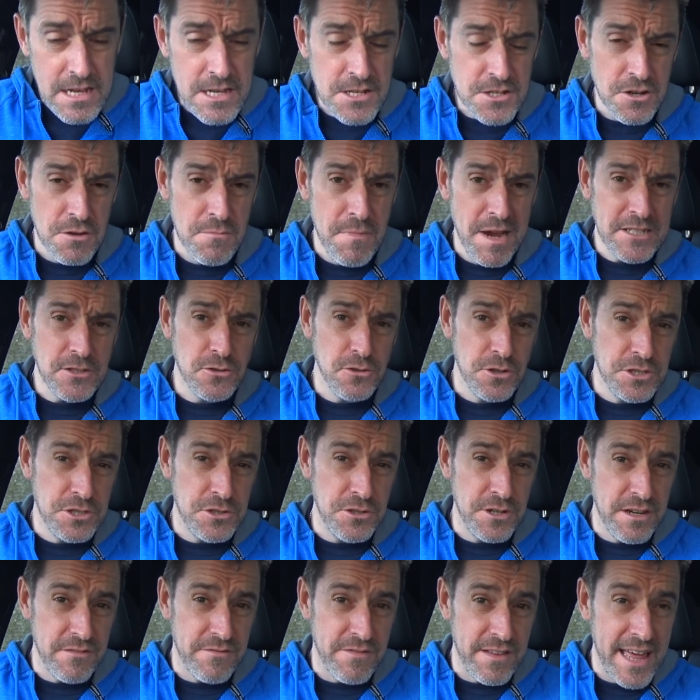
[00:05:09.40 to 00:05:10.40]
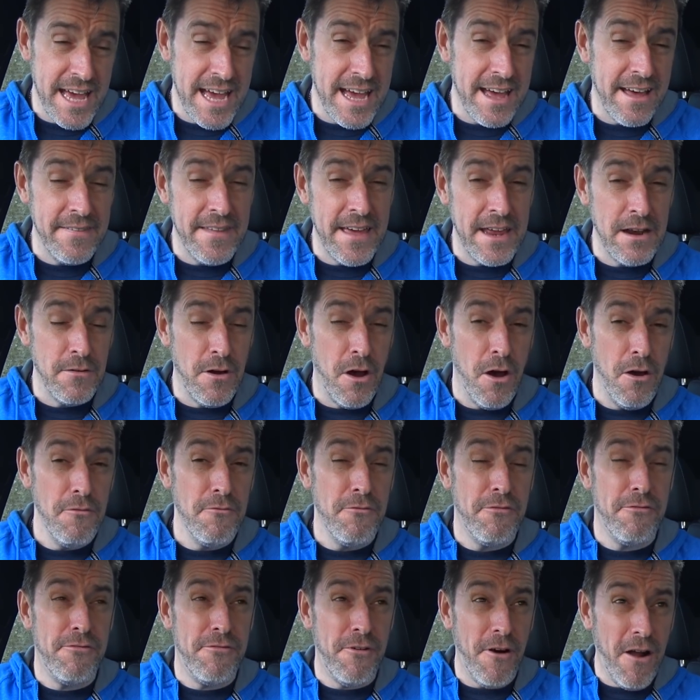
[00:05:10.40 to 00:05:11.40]
So make sure you tune in for that. And then on
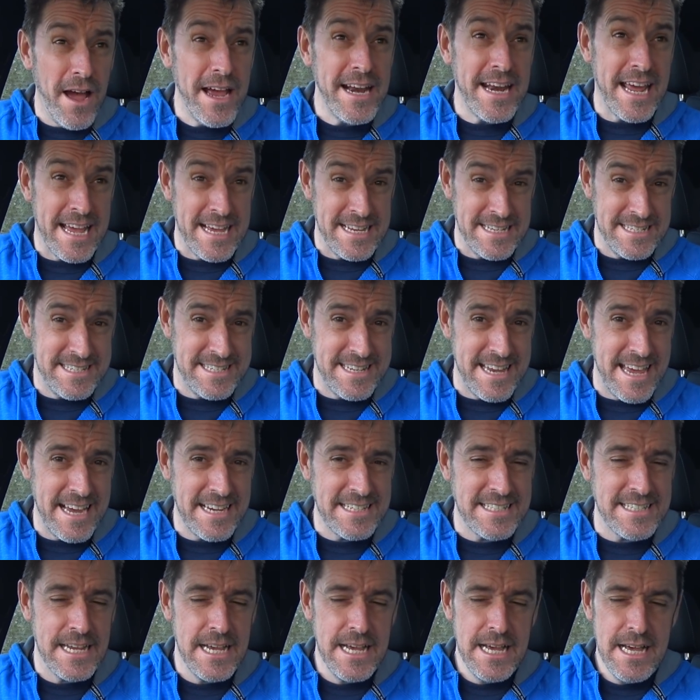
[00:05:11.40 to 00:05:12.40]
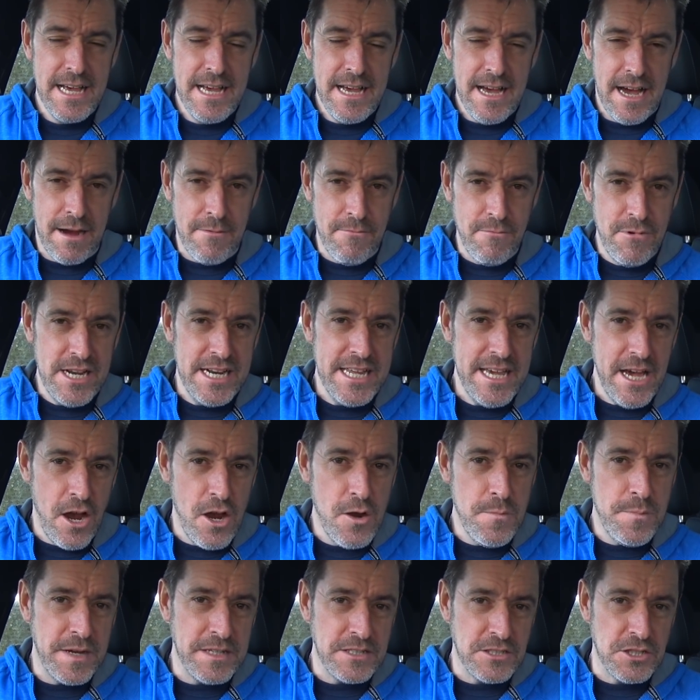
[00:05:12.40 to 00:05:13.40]
Friday at 6, I'm really
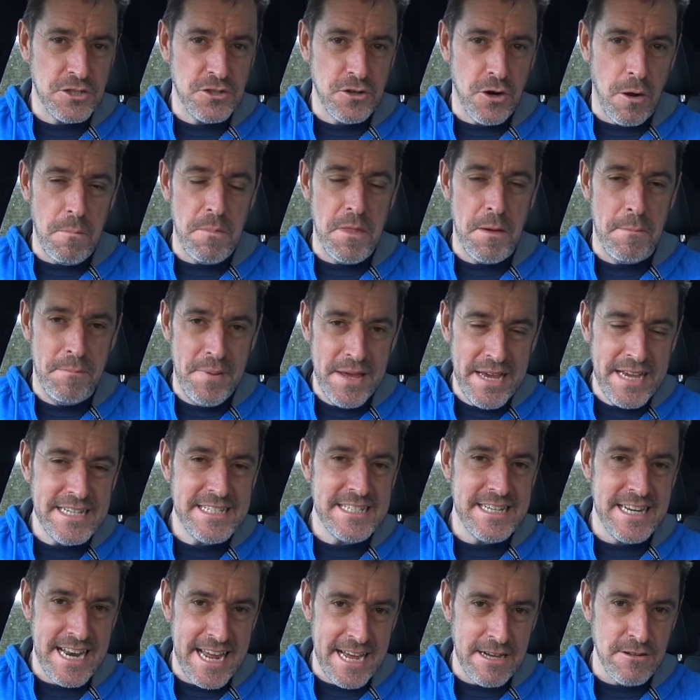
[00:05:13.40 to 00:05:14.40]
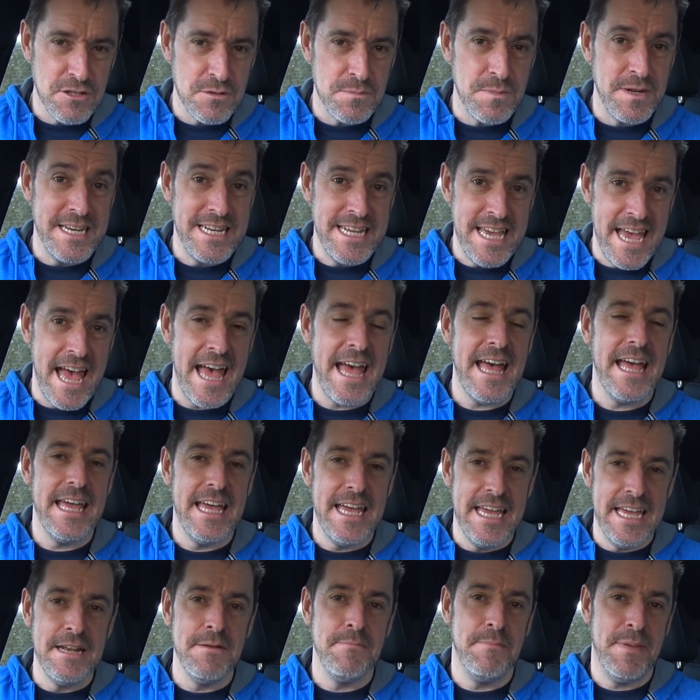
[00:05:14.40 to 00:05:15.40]
hoping to drop the biggest announcement yet
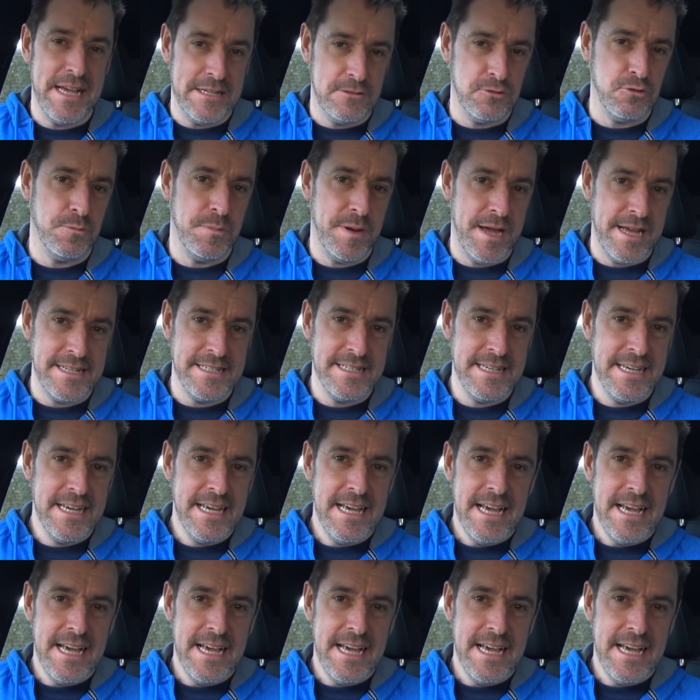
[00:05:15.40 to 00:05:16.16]
in Petrolped.